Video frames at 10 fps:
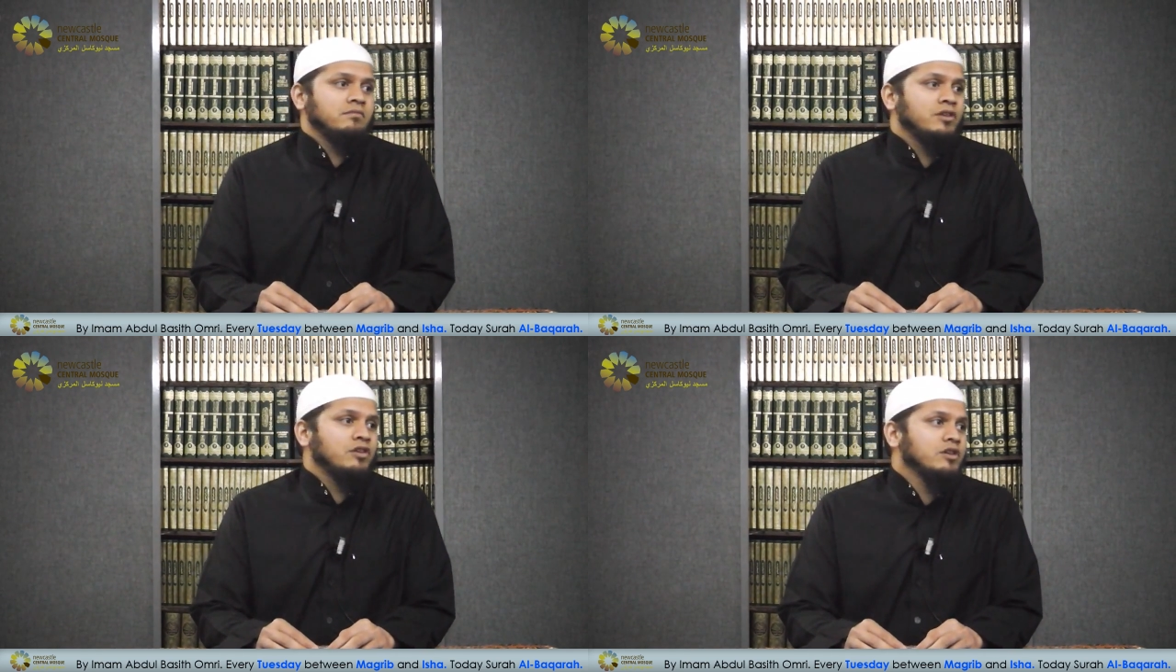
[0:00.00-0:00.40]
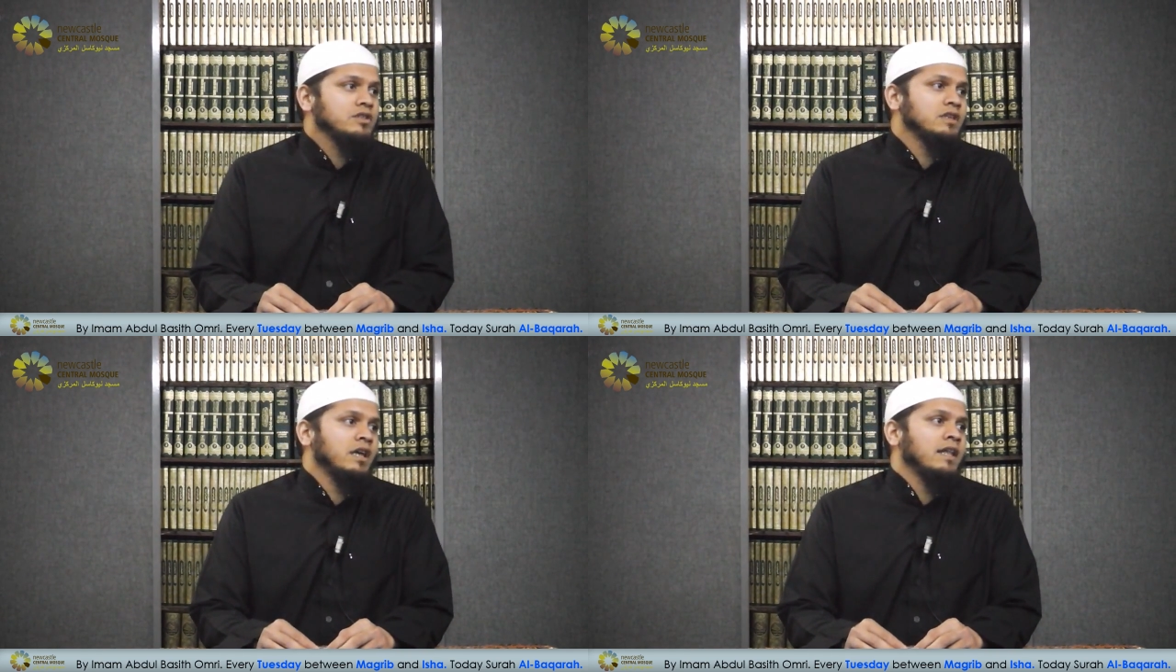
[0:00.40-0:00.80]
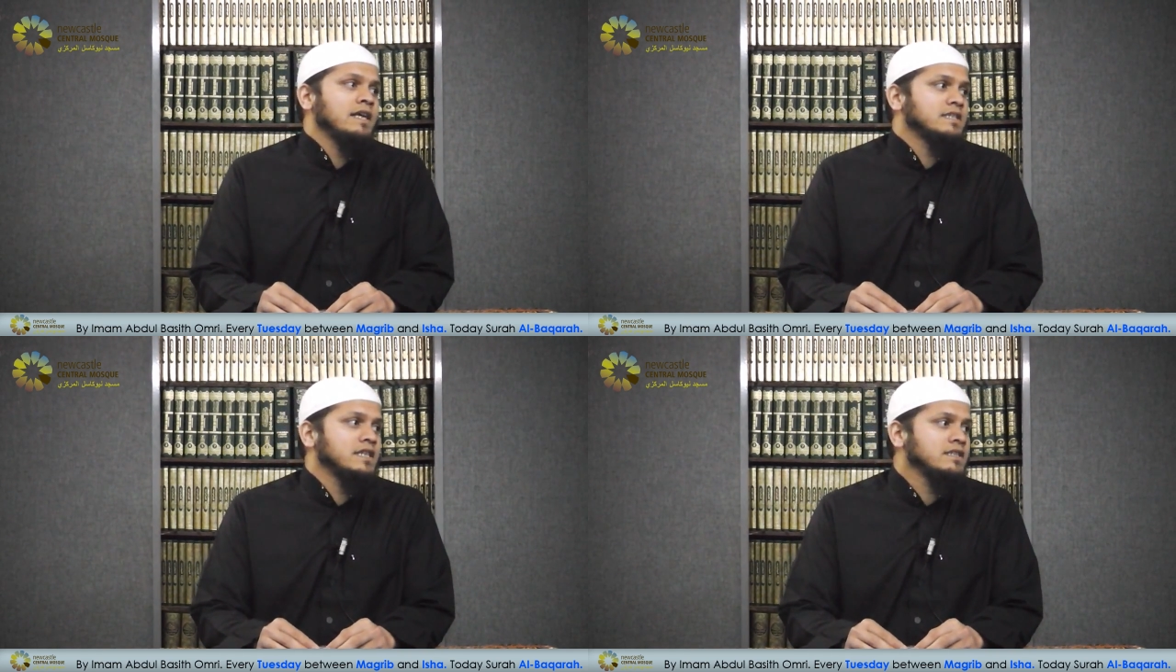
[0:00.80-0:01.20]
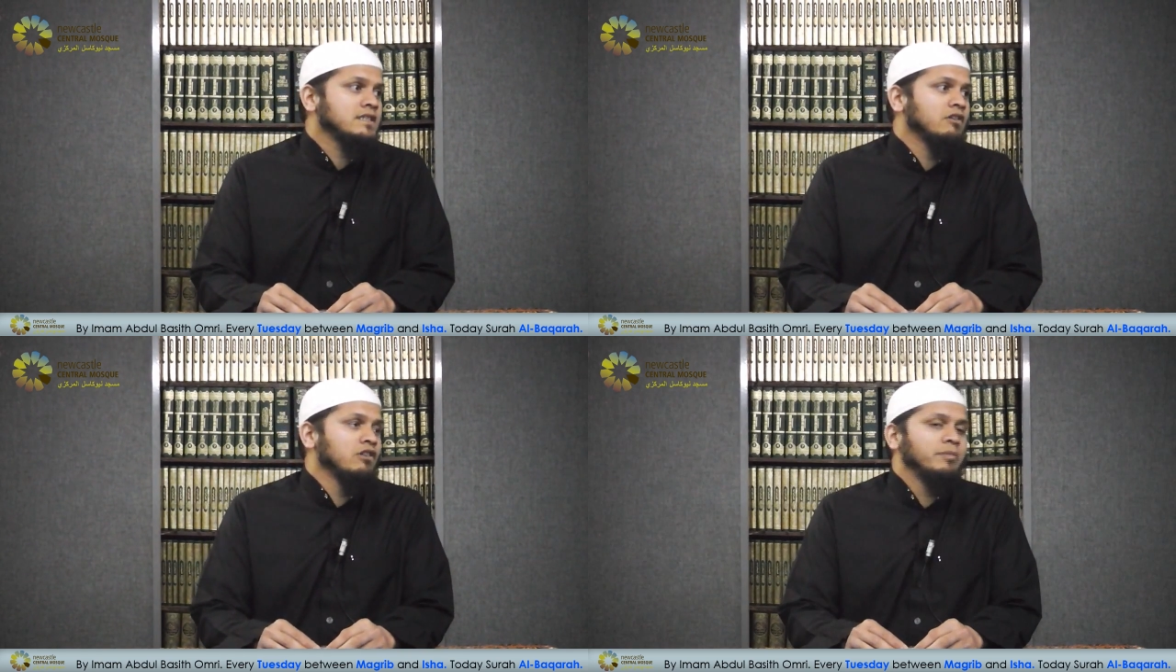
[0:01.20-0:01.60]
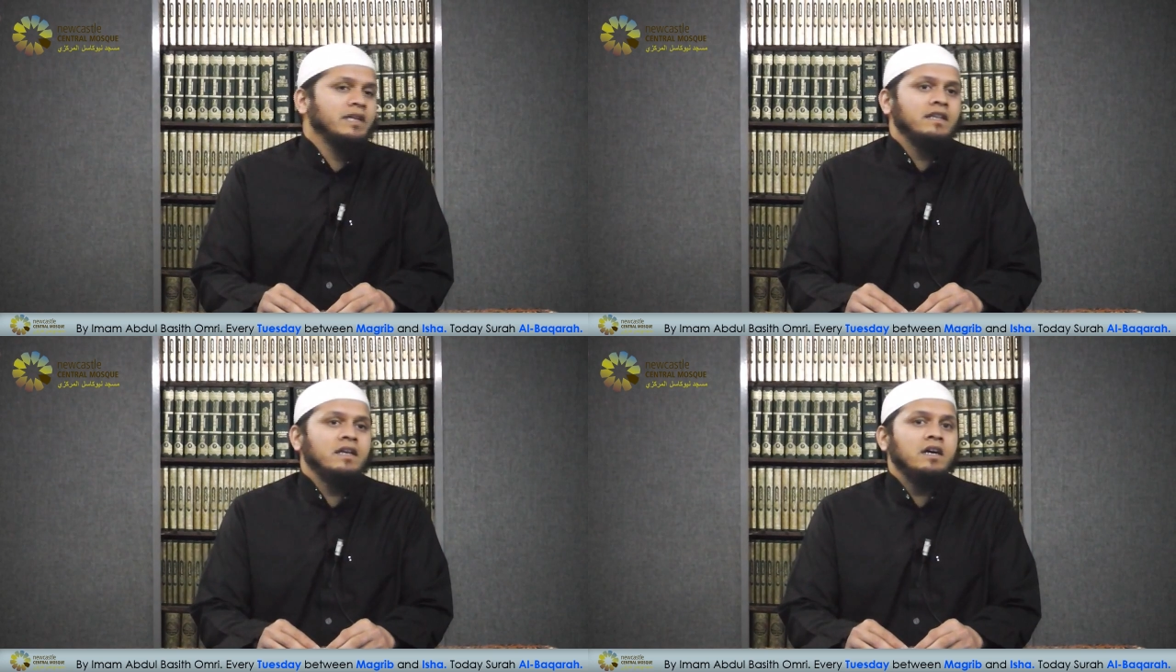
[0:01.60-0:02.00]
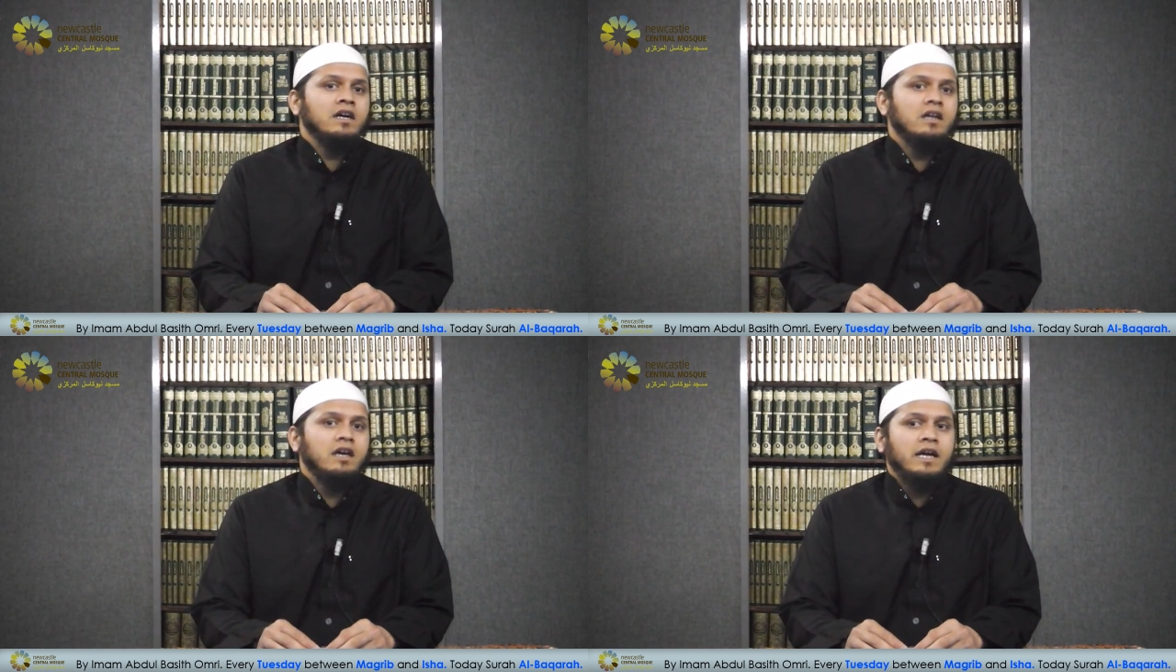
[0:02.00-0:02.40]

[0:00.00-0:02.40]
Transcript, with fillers: Because Allah says they will be in the